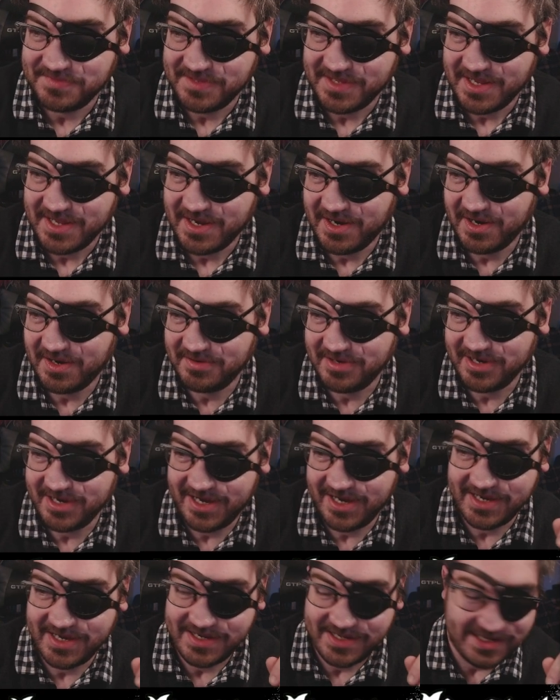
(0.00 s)
Oh my
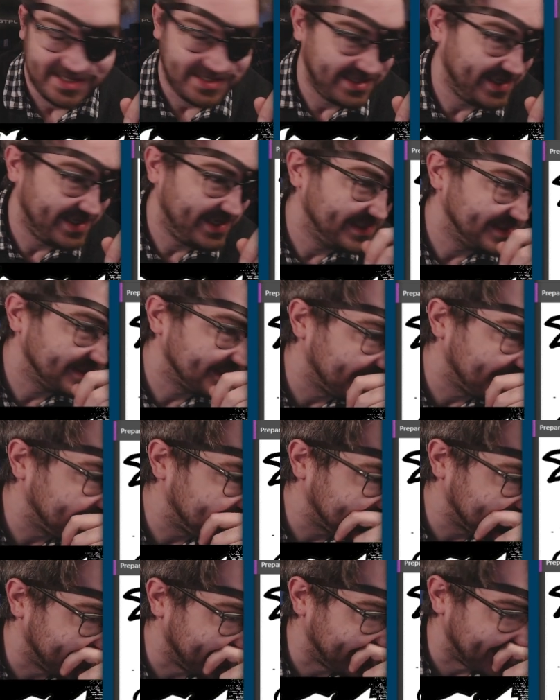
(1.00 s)
god, the hit dice
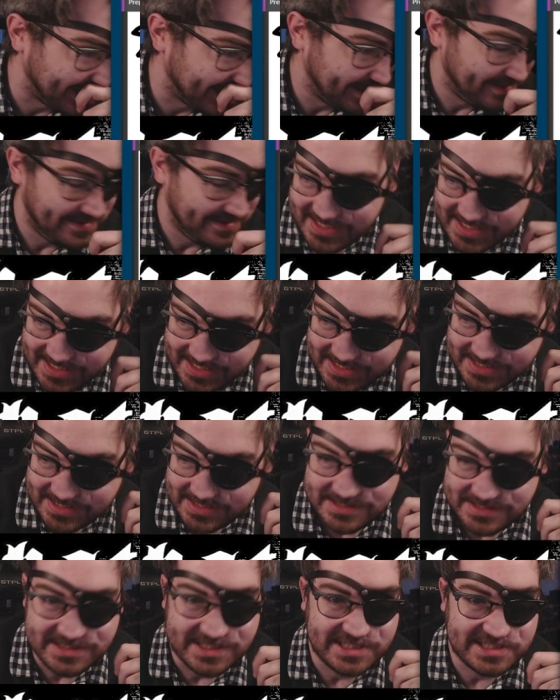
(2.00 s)
thing.
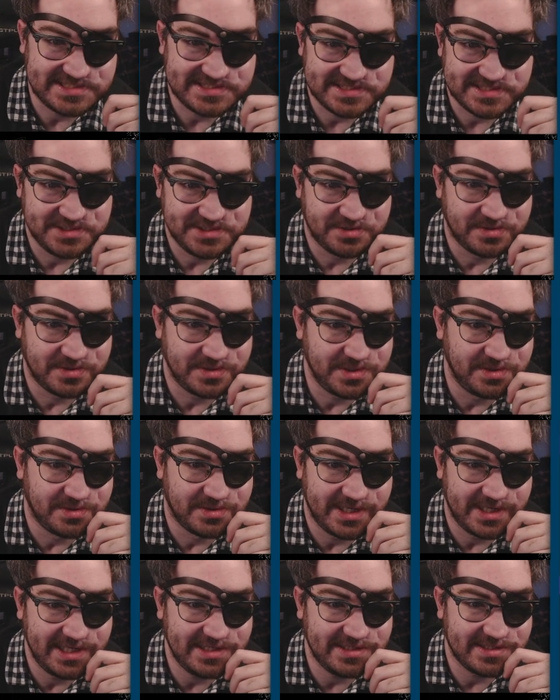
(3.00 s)
Your
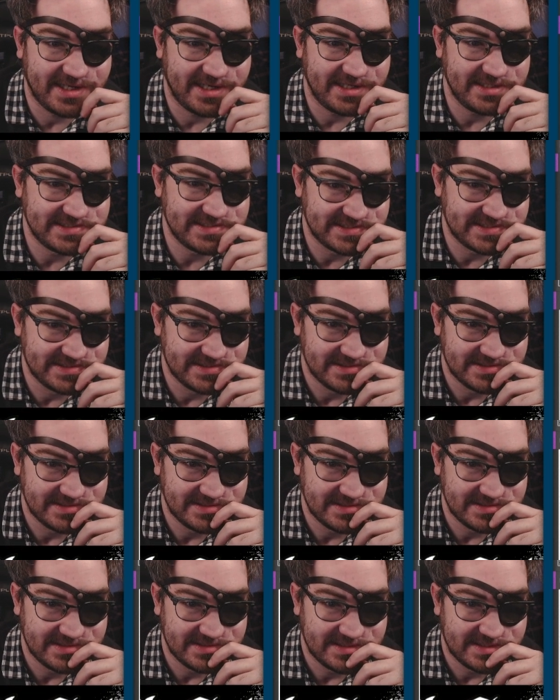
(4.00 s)
hit dice
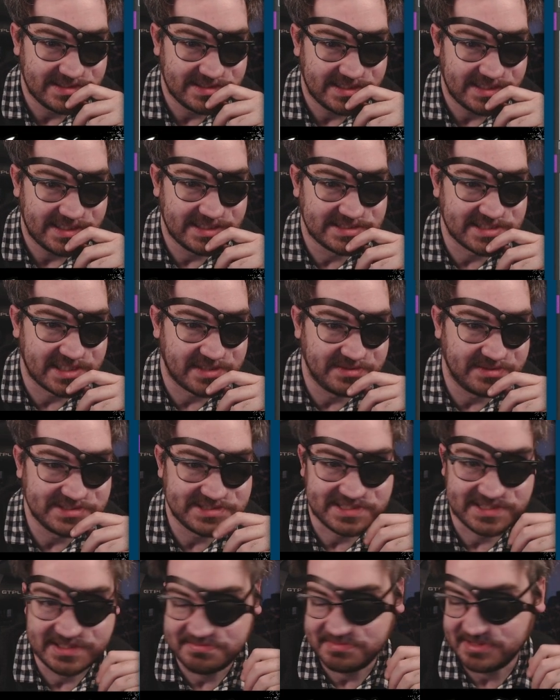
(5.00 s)
is always
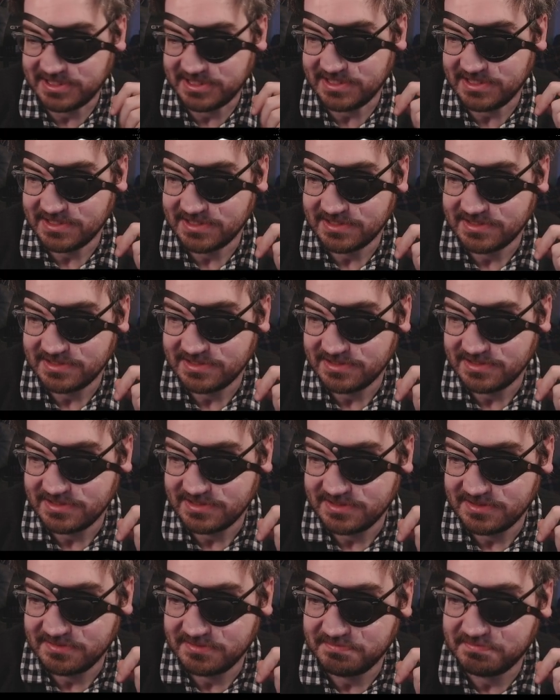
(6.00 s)
going to be
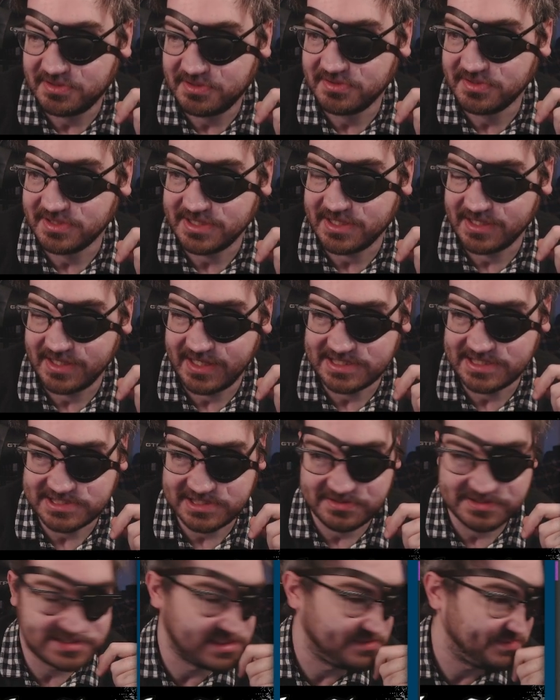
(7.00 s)
it's
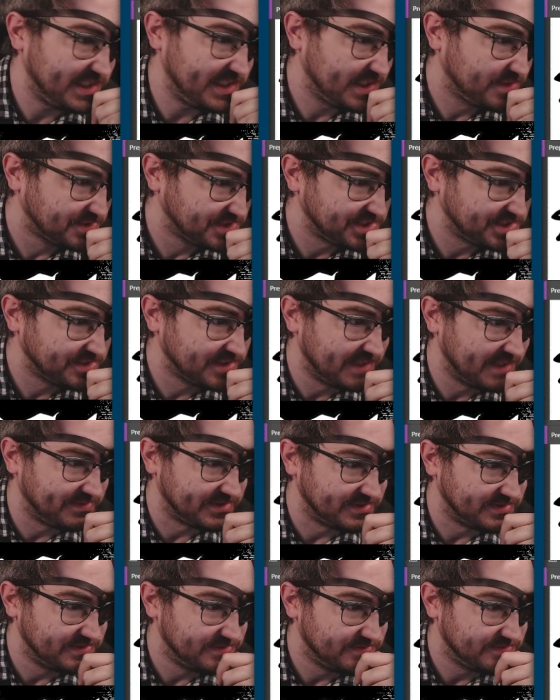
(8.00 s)
always going to be equal to your
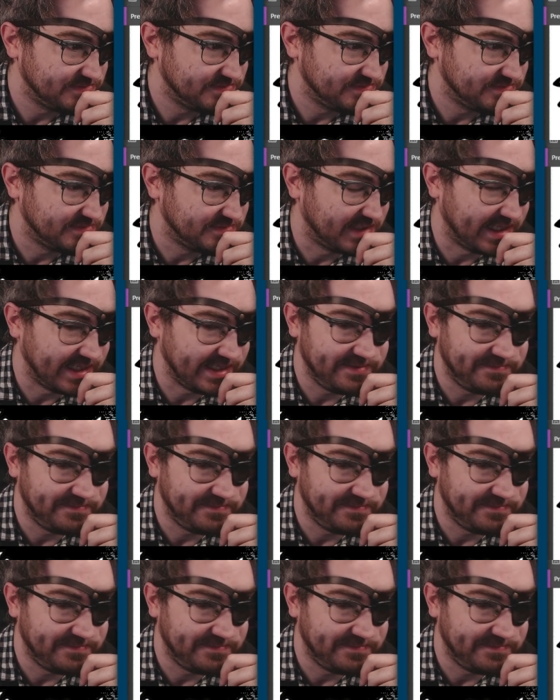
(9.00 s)
level, right?